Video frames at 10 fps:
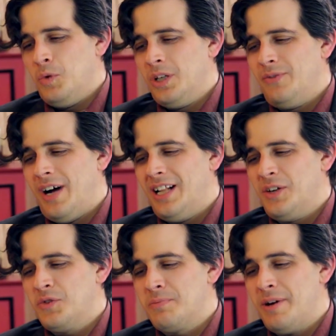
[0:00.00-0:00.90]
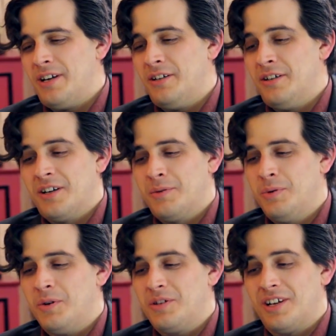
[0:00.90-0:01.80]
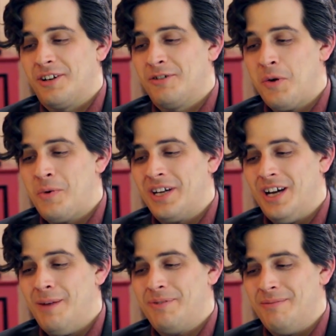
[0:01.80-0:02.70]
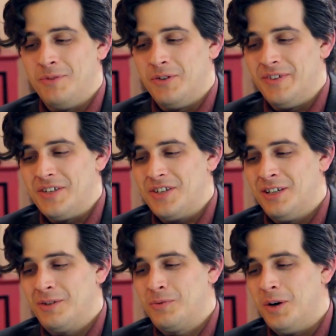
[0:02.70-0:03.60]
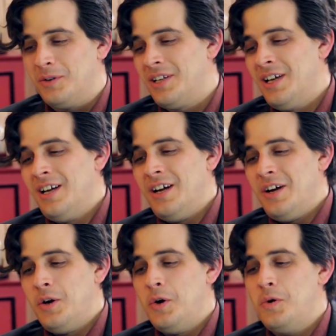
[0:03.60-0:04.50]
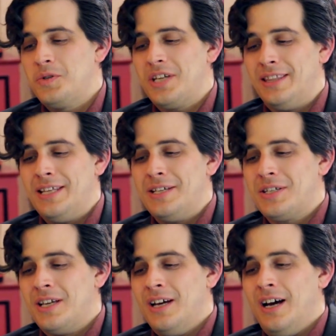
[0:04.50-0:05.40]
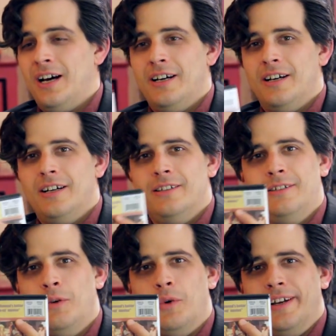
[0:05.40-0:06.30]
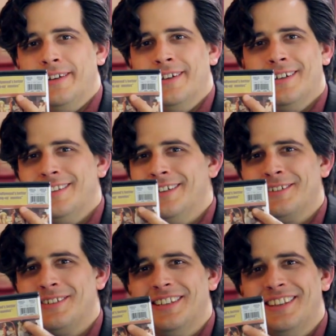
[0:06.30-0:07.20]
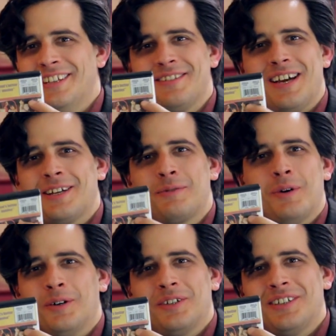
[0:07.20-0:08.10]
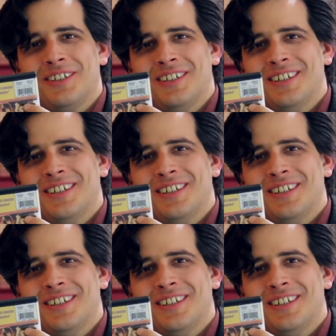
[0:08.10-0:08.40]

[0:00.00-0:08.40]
One of Hollywood's better, quote, growing up movies, unquote. Who said this? No one. There's not a quote.